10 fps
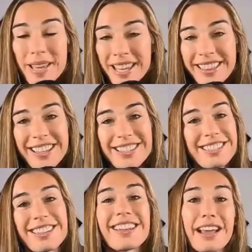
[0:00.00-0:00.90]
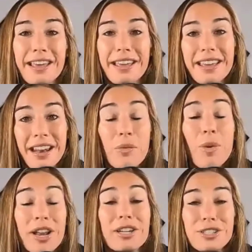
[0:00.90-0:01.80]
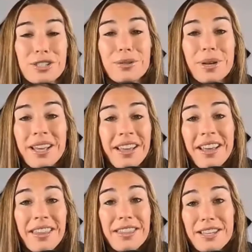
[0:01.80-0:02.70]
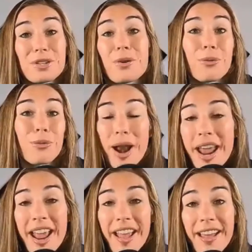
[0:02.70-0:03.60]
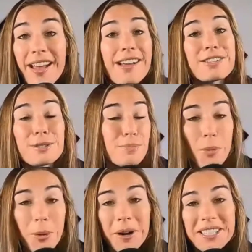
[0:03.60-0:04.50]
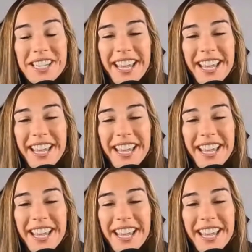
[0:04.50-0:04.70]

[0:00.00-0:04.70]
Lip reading: in this and I want to do this running sport.